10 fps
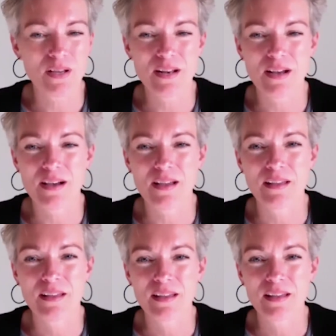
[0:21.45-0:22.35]
can
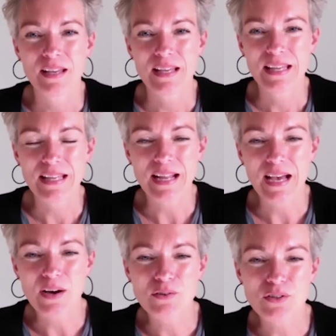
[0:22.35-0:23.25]
I get
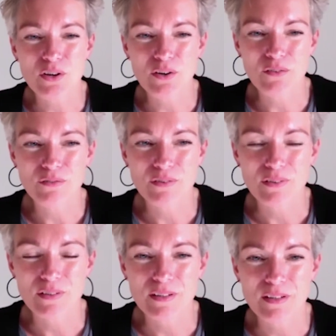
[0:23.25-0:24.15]
out of
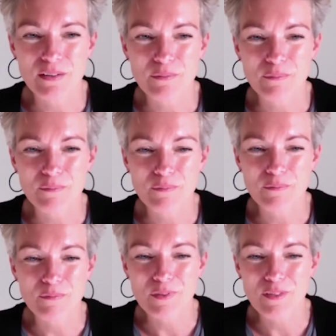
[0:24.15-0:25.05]
the
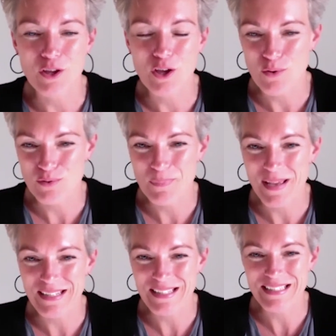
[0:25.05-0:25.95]

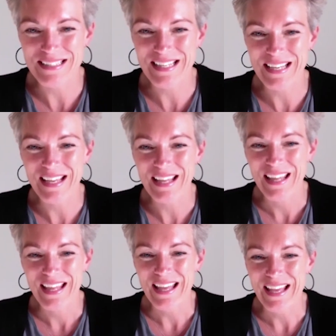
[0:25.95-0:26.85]
codependency
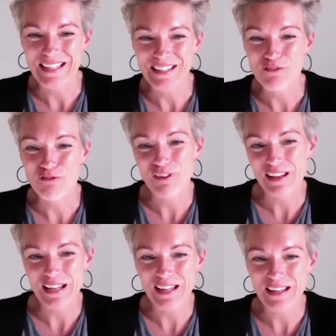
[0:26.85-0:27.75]
and the
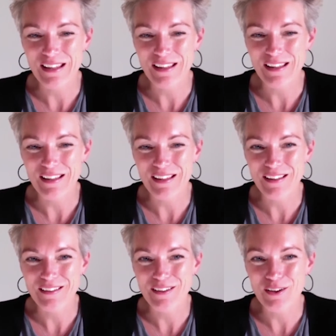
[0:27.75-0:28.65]
feeling
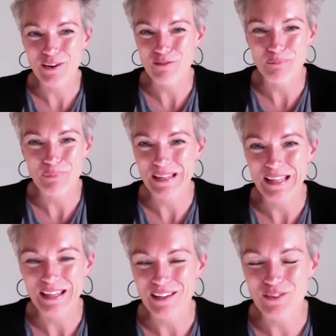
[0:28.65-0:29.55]
of
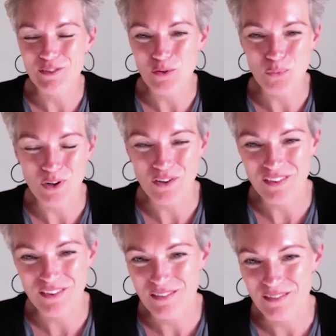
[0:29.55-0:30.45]
being not
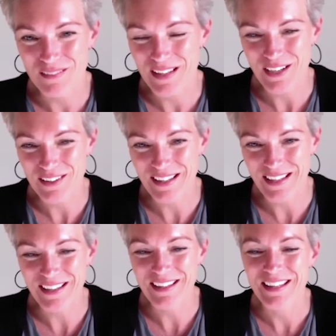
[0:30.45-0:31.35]
worth
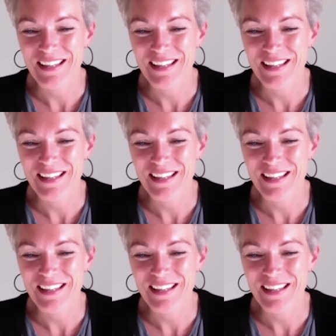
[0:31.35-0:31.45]
anything,